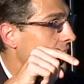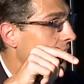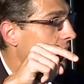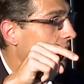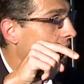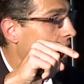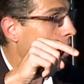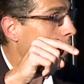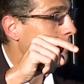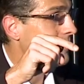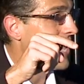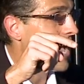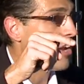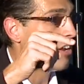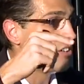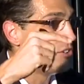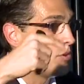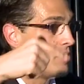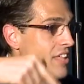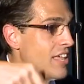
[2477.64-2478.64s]
down
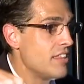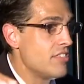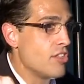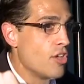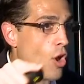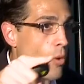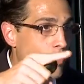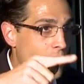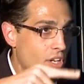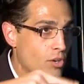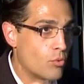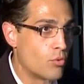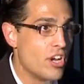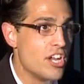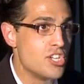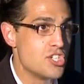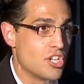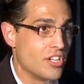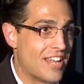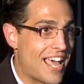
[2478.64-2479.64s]
into the Ethiopian
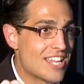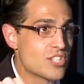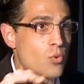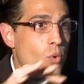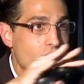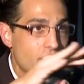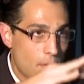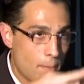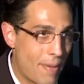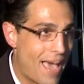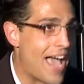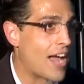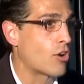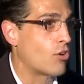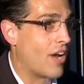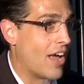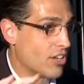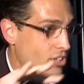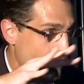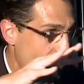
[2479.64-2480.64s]
region. That's what the
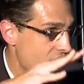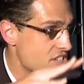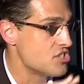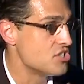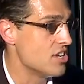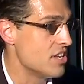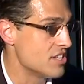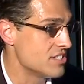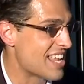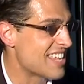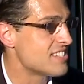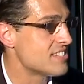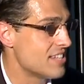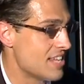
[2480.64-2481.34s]
background of this is. That's the